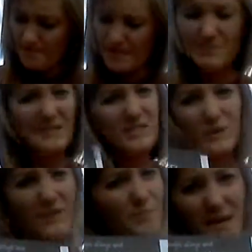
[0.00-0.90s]
maybe his
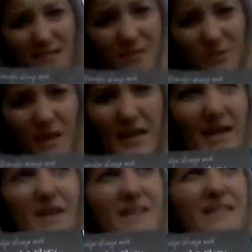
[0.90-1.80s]
wife passed
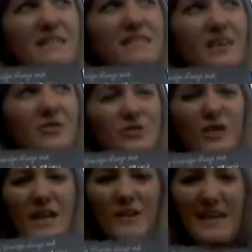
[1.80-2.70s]
away and he's not sure
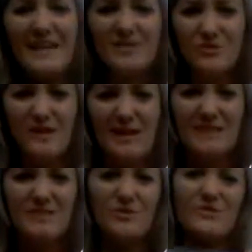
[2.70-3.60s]
how to handle that,
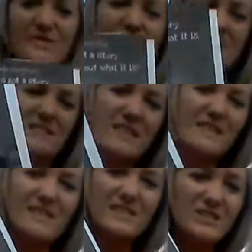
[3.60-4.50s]
and so
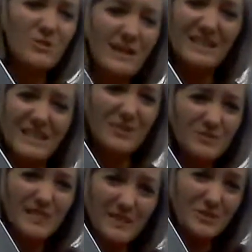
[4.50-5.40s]
this is the way that he
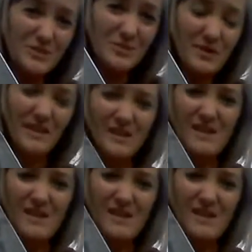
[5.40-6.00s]
knows how to do it.